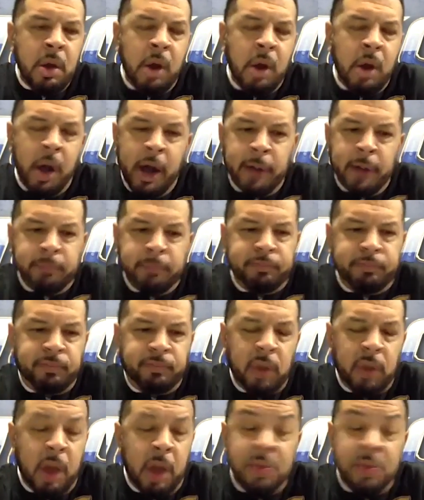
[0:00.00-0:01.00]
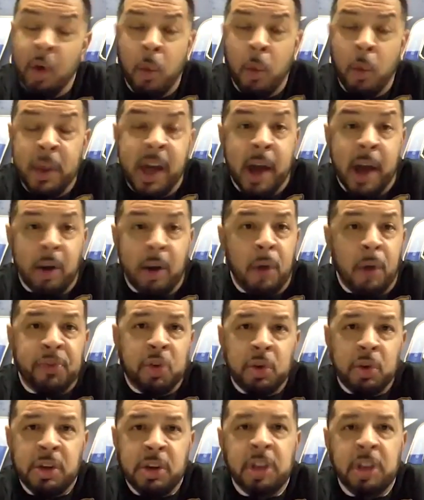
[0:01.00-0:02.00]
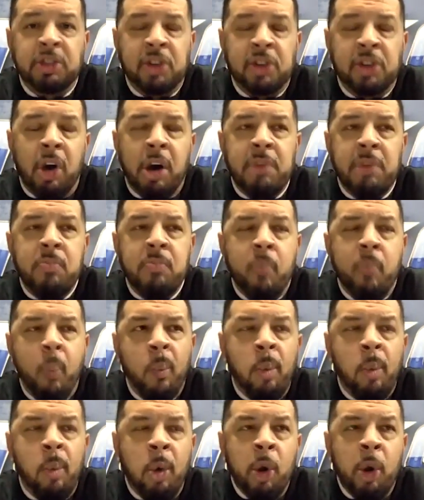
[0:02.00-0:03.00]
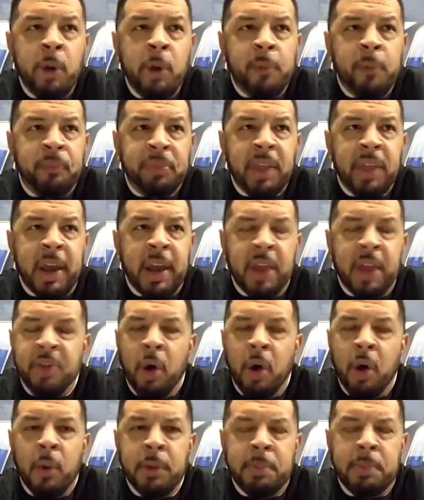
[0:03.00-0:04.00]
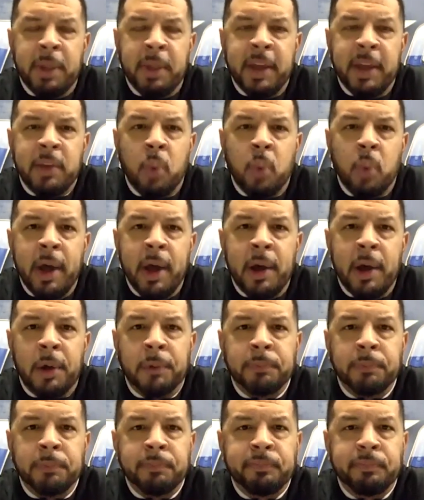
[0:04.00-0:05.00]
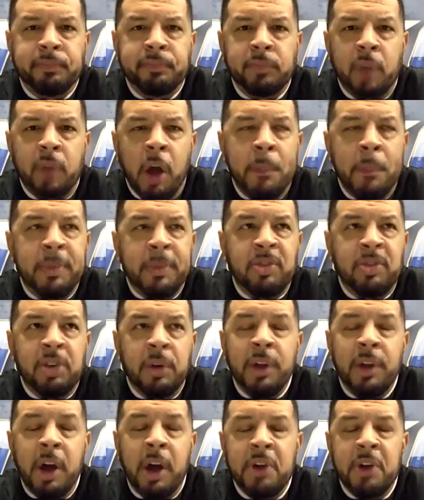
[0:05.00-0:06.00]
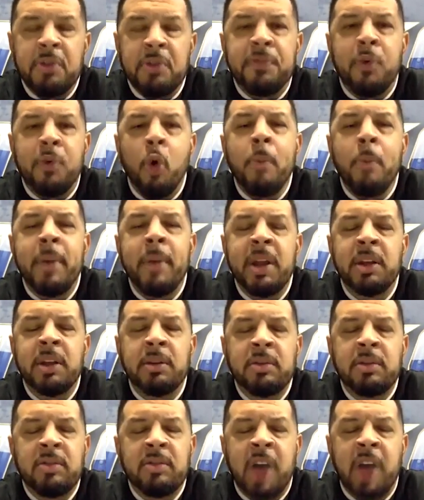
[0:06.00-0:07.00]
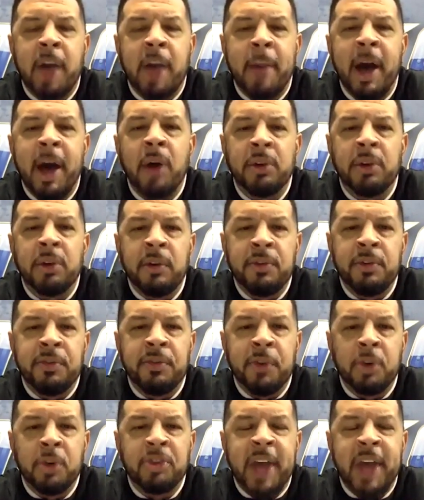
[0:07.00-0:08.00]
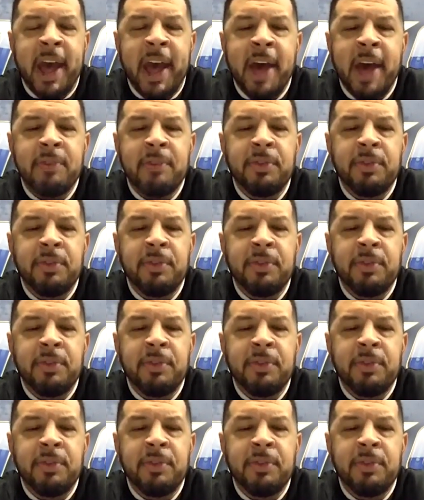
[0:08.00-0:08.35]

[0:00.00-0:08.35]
I thought we got off to a good start, and I thought we played well up until the under 4 minute timeout in the first half.